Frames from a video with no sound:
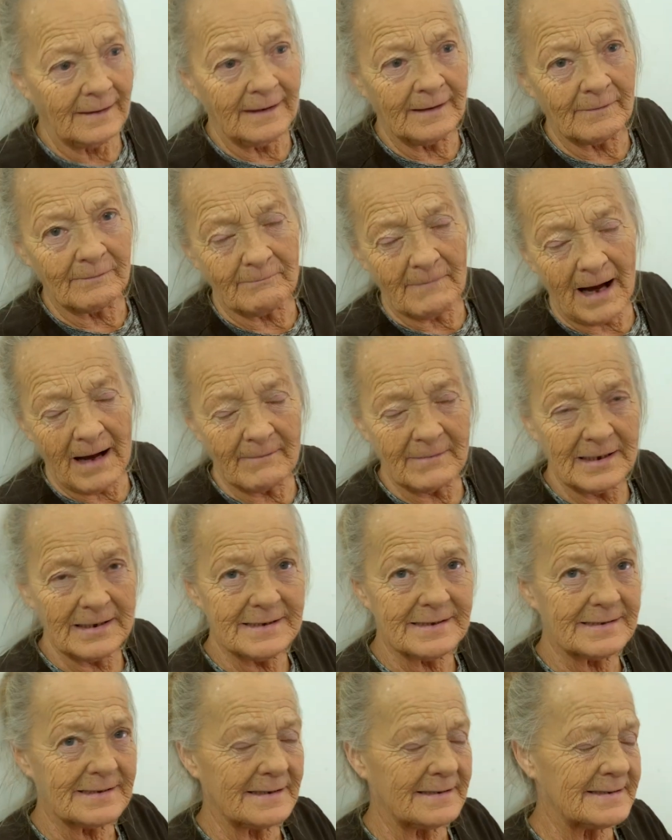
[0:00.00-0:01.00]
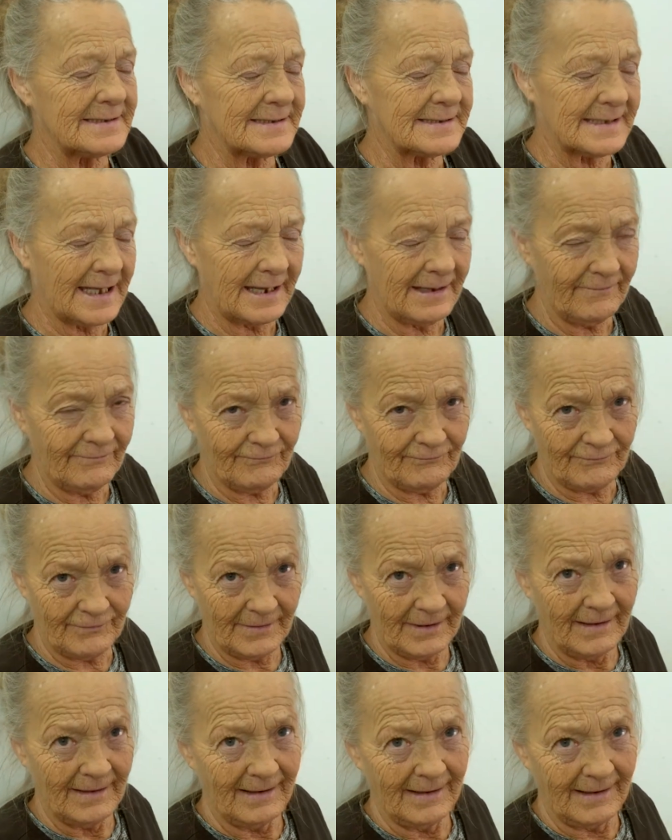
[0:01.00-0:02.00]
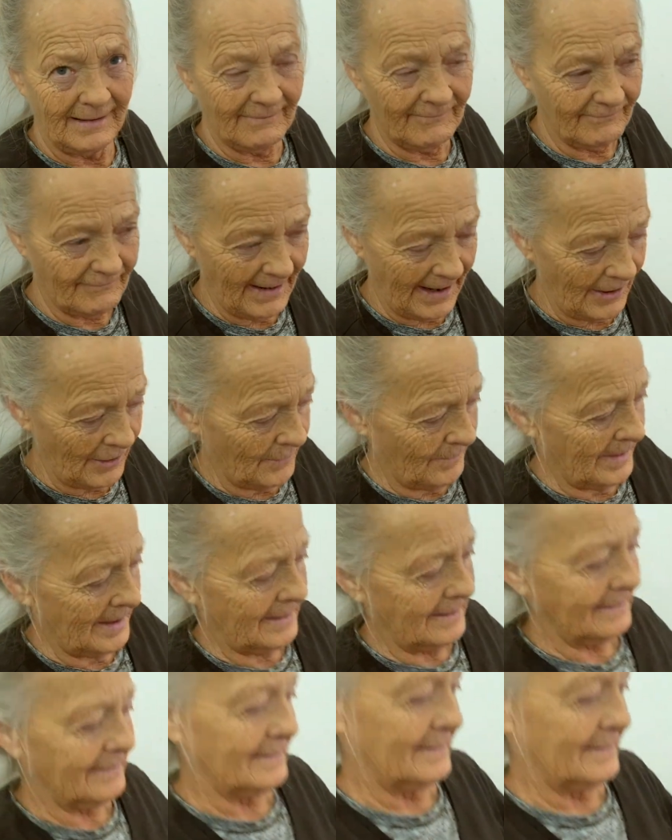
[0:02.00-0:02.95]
give mommies a safe environment